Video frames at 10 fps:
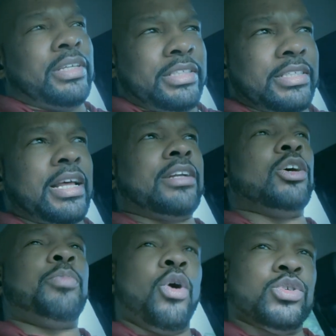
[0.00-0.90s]
Just like the
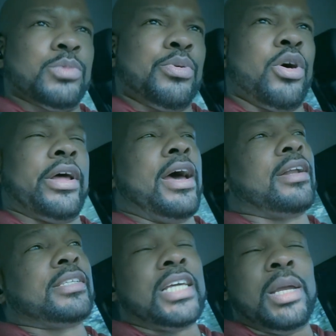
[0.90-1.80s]
opposing party had
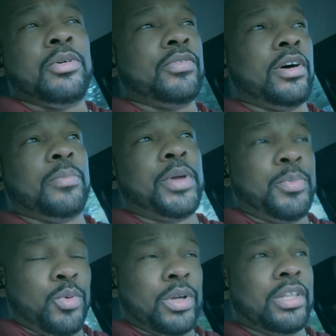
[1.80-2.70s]
a team of
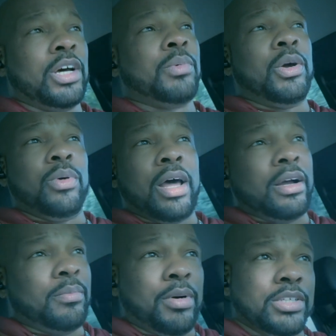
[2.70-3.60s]
people with them. They were like
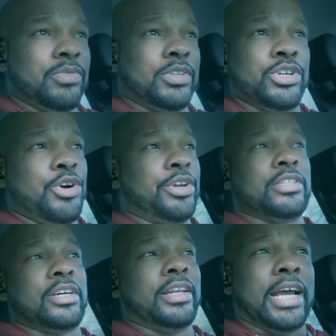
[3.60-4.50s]
a bunch of attorneys
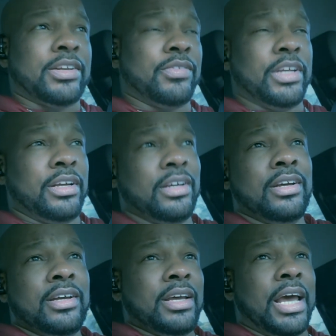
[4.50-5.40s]
collectively.
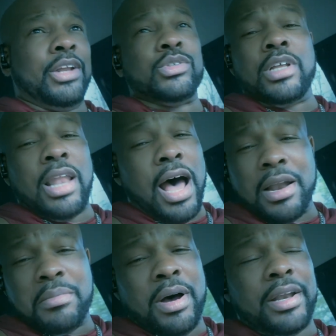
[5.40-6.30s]
And there was a lot
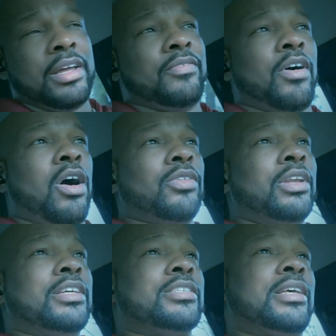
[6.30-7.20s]
of money involved in
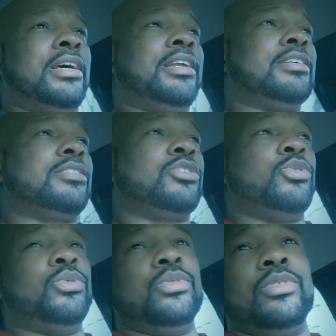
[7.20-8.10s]
this suit.